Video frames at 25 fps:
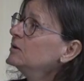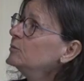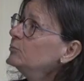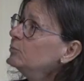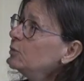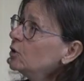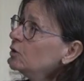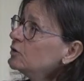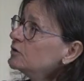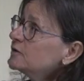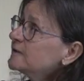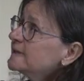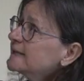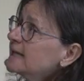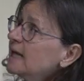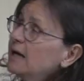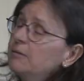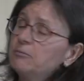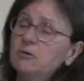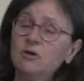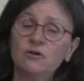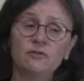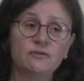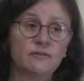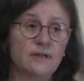Both
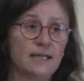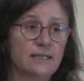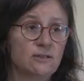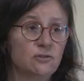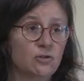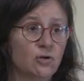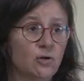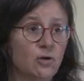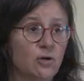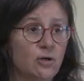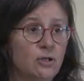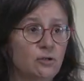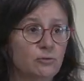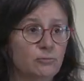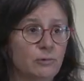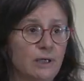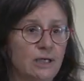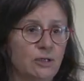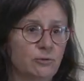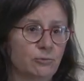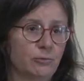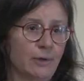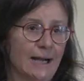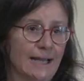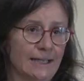Gamow and Hoyle
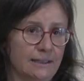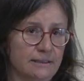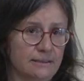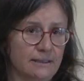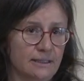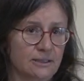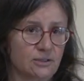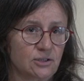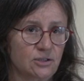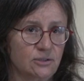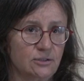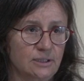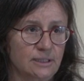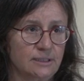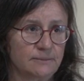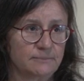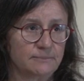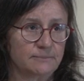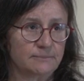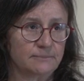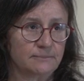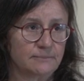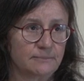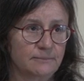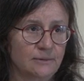were right, actually.
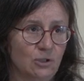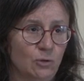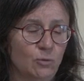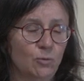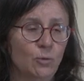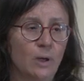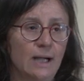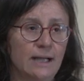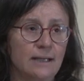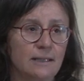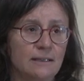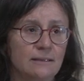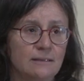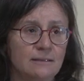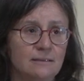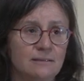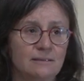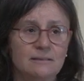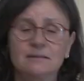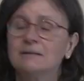Why?